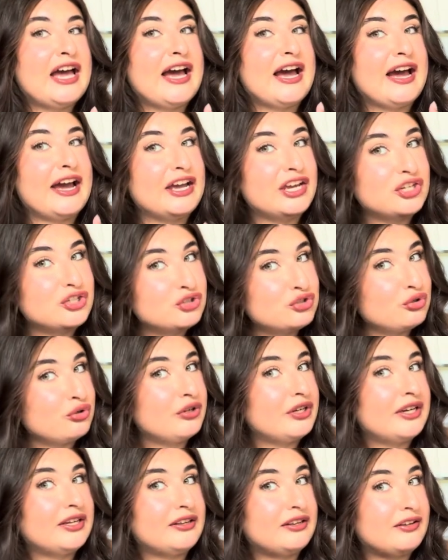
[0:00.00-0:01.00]
I
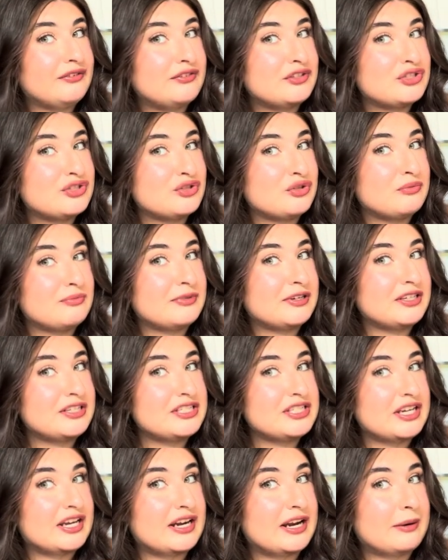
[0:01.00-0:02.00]
enjoyed and love it so
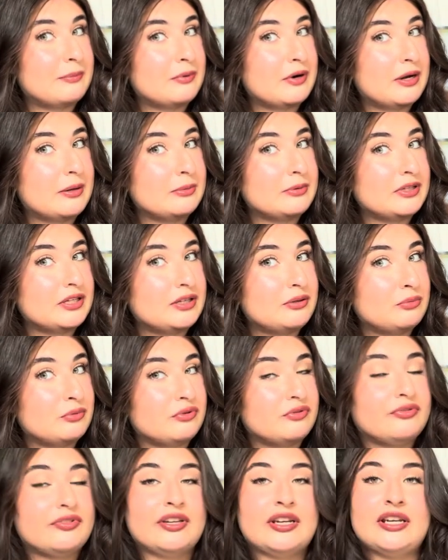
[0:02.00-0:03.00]
much and I probably will
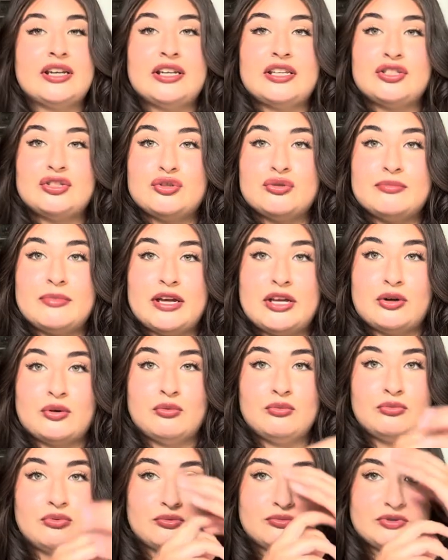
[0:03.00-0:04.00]
fit it into my
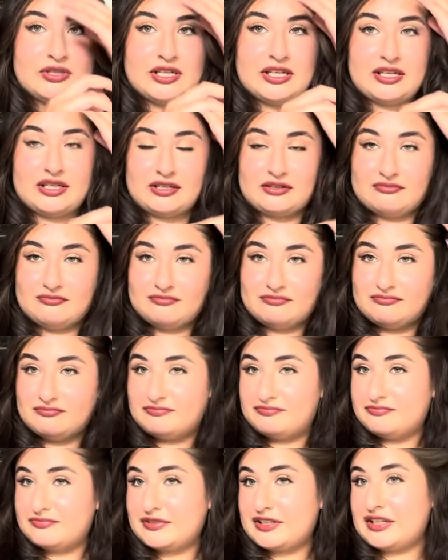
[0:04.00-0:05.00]
own routine
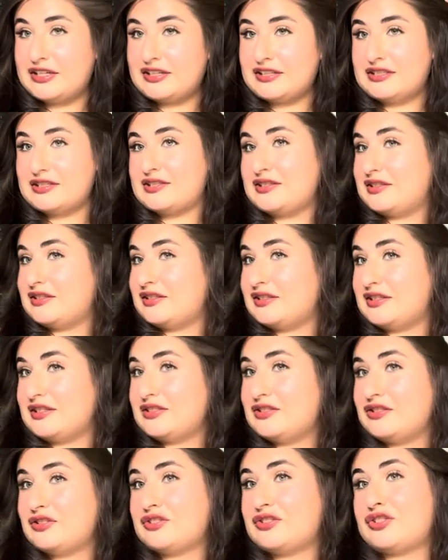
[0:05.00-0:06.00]
because
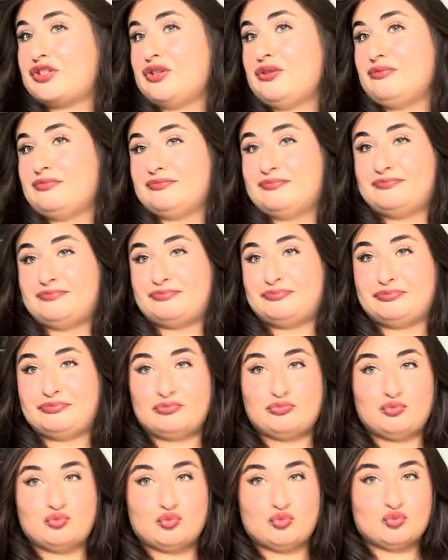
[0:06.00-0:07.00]
this looks cute.
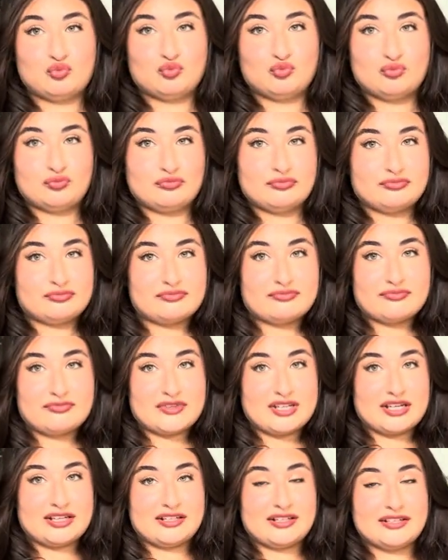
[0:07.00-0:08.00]
It
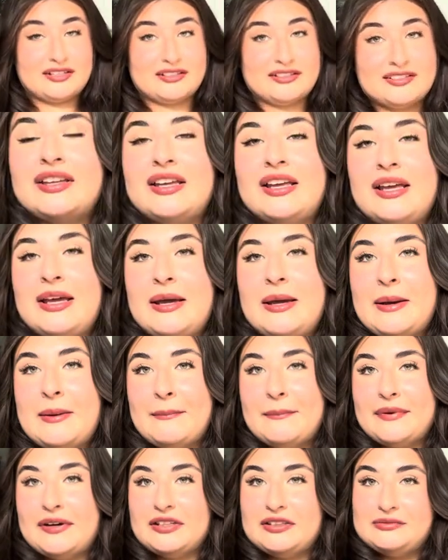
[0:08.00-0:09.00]
does.
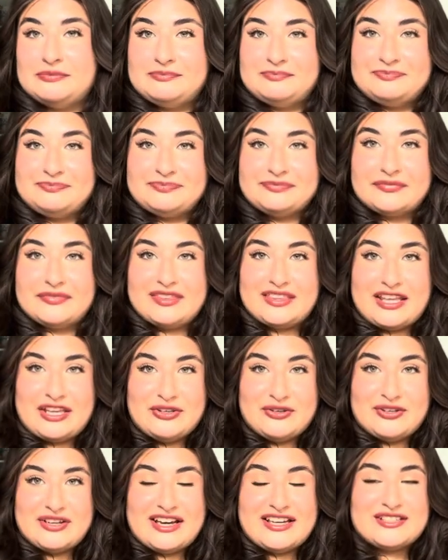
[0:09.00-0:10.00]
But thank
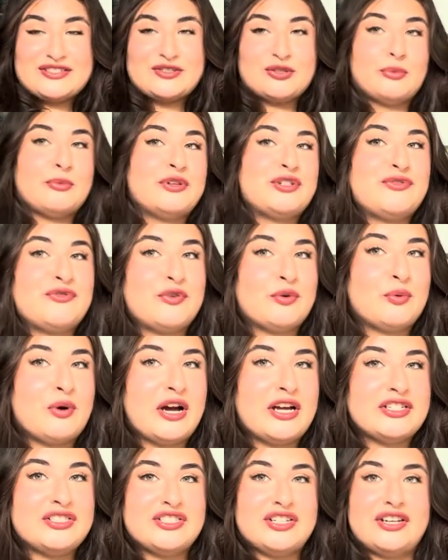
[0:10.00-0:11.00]
you guys so much for
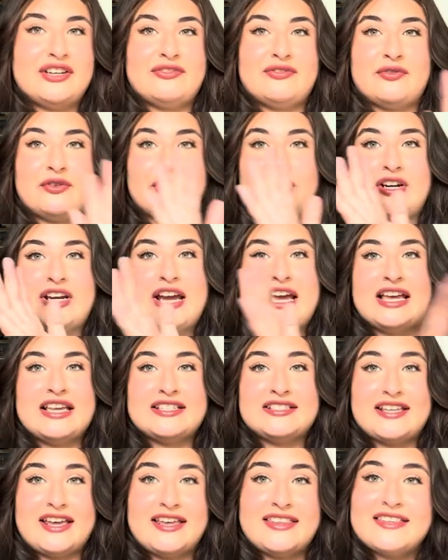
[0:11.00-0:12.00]
watching, for
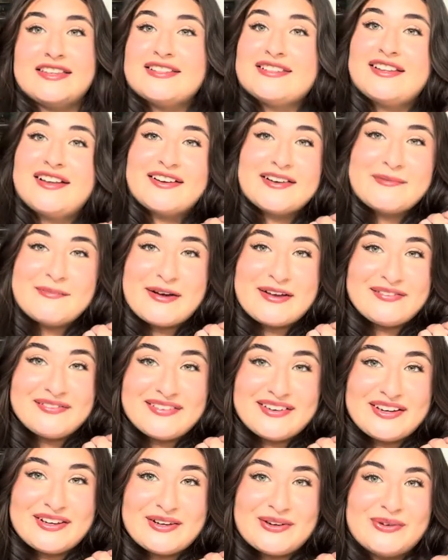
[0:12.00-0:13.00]
staying this long in my
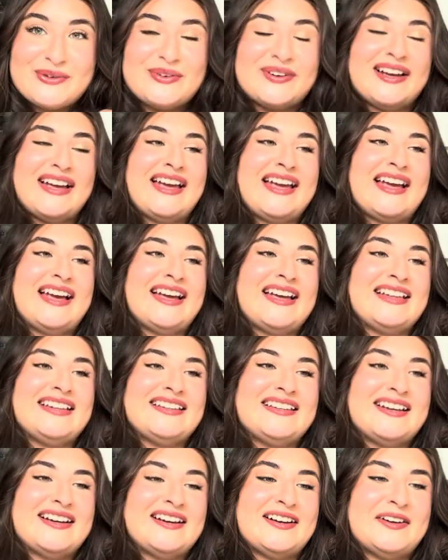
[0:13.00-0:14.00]
video and
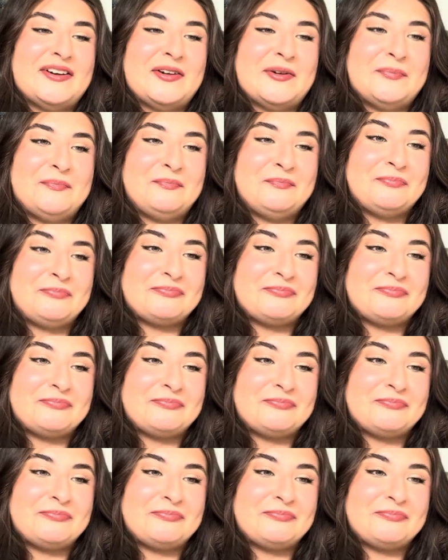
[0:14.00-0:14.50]
um,